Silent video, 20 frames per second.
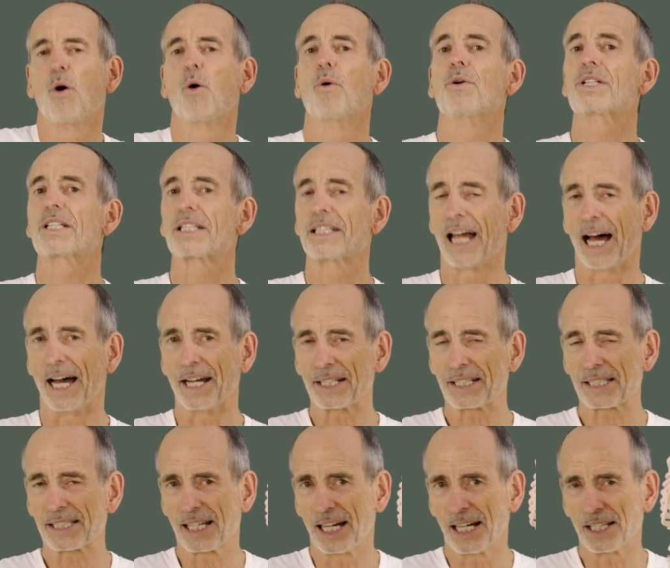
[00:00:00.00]
And
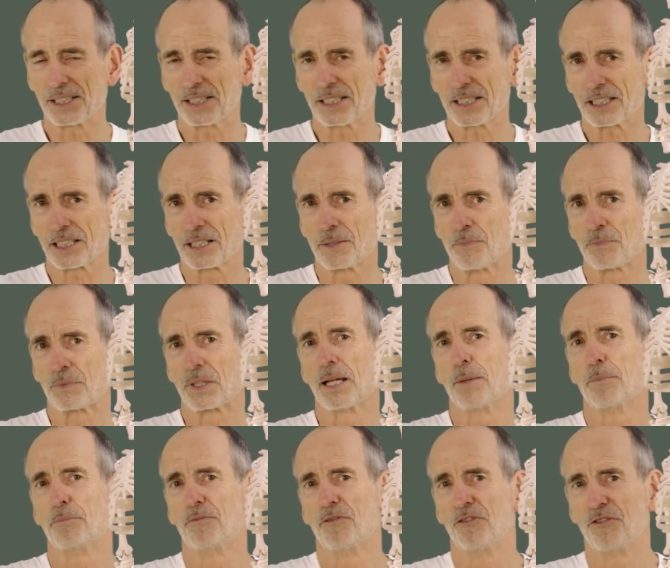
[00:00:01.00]
simultaneously, certain
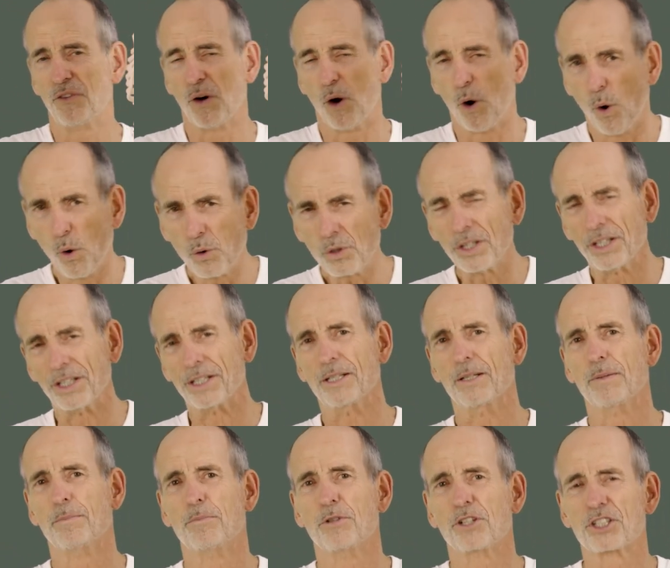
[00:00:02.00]
parts, certain
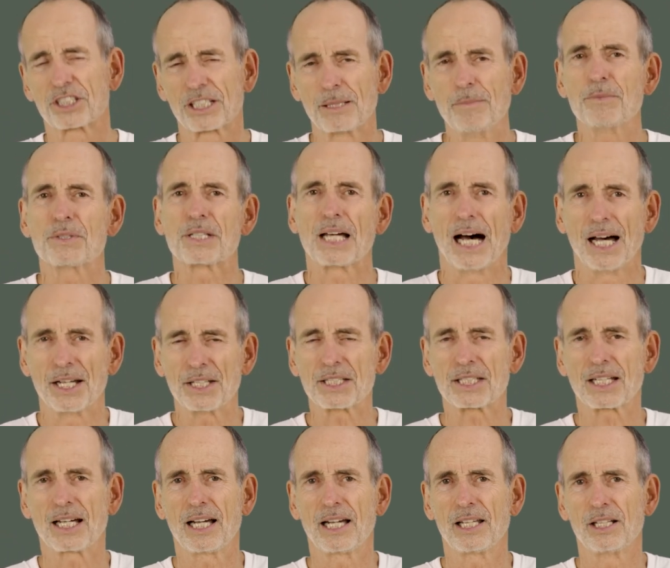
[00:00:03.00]
areas of the
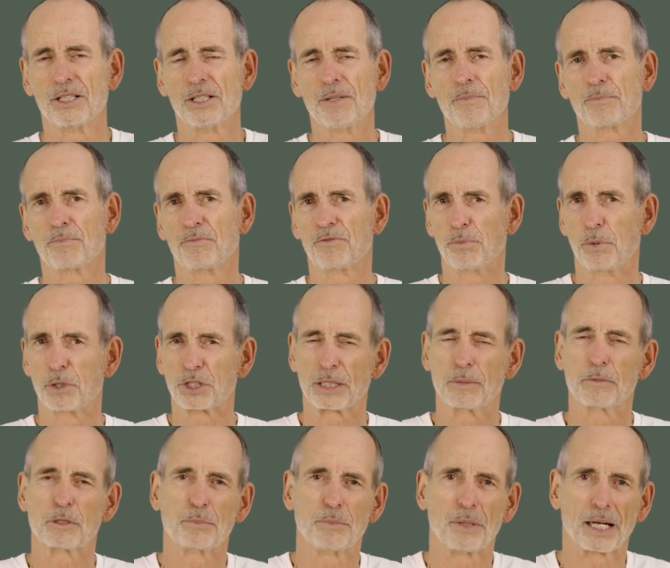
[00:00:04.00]
cartilage essentially
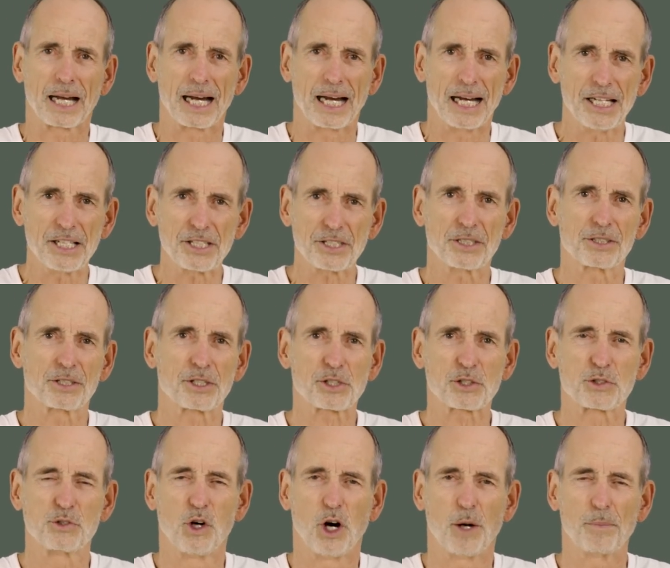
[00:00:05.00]
experience
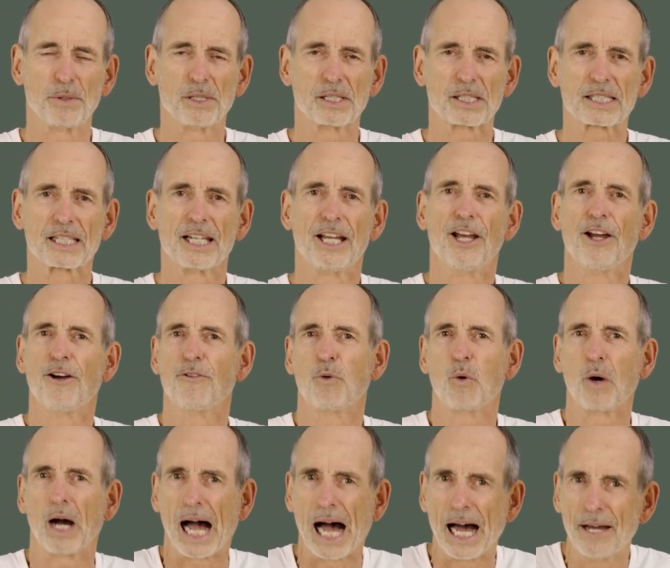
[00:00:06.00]
starvation because
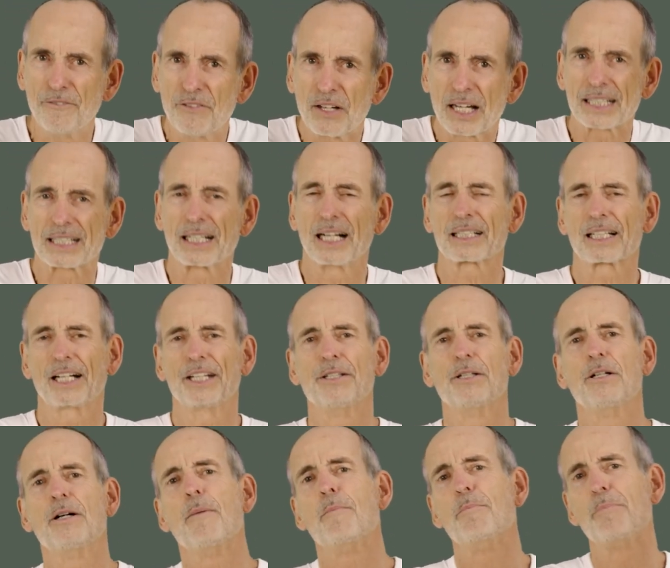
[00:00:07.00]
there's no more
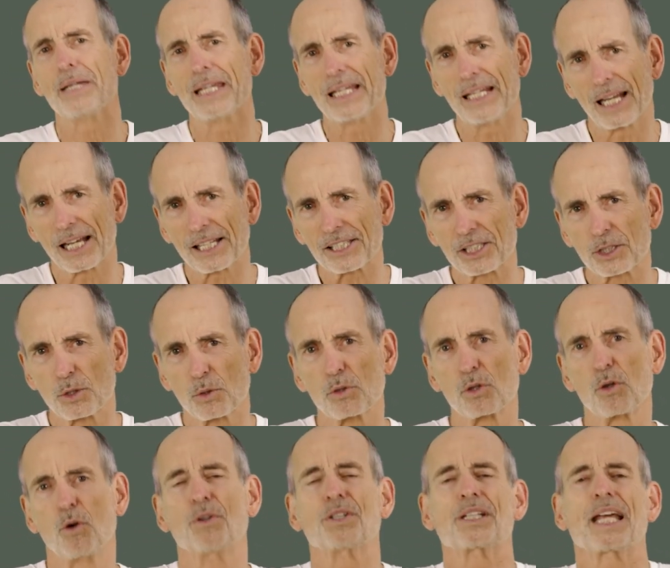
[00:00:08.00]
loading or
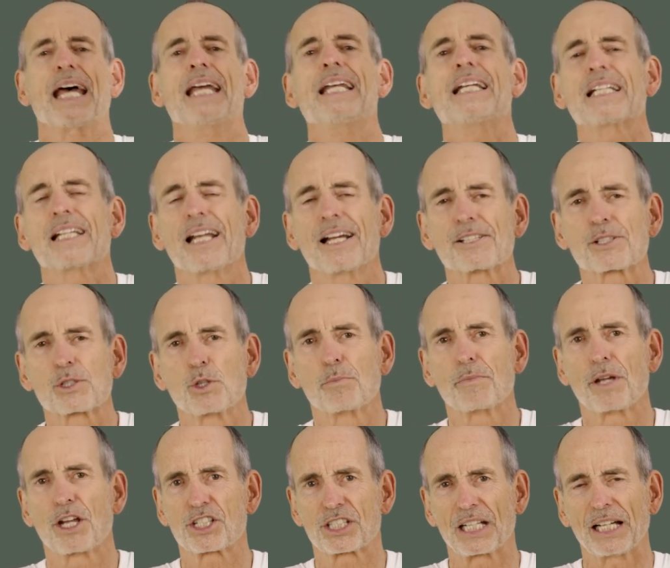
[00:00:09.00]
unloading happening in those
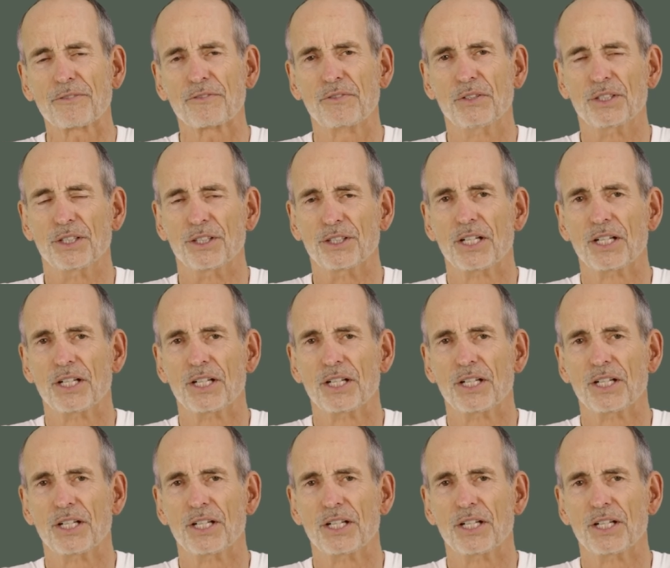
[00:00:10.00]
regions,